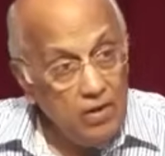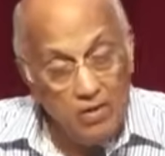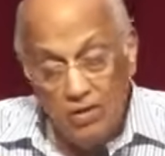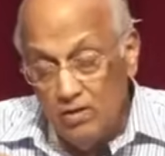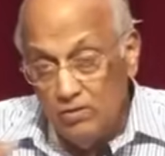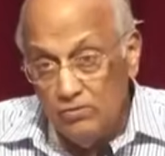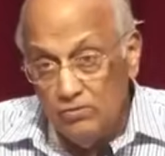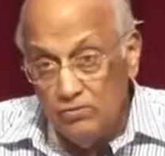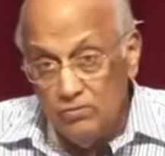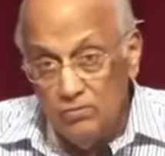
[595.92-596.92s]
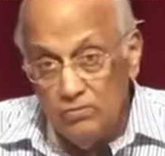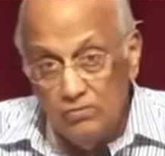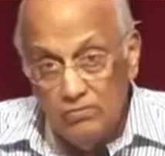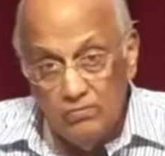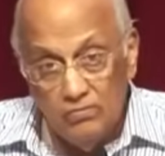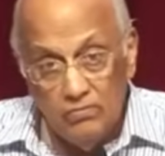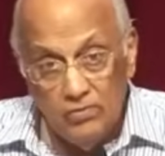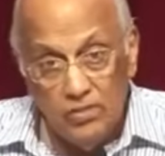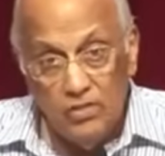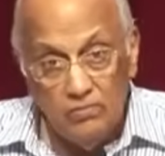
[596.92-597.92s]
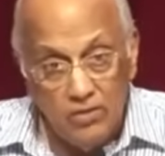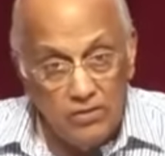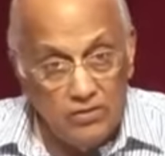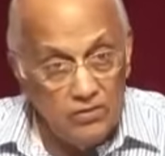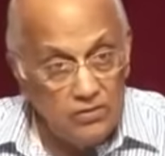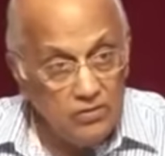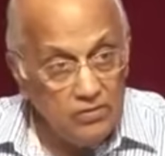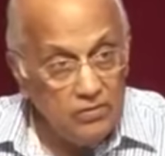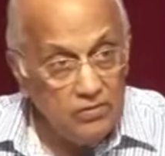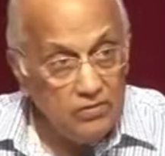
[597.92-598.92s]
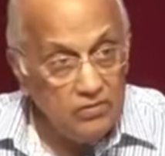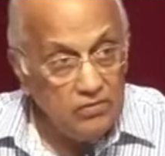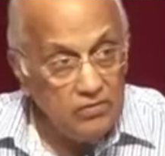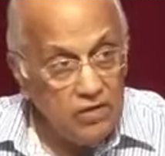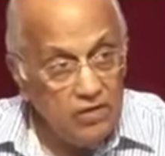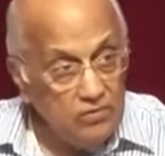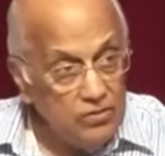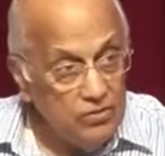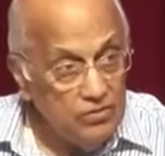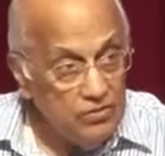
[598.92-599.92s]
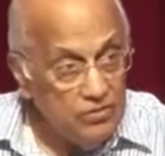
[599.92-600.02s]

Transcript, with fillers: and that is through cinemas and television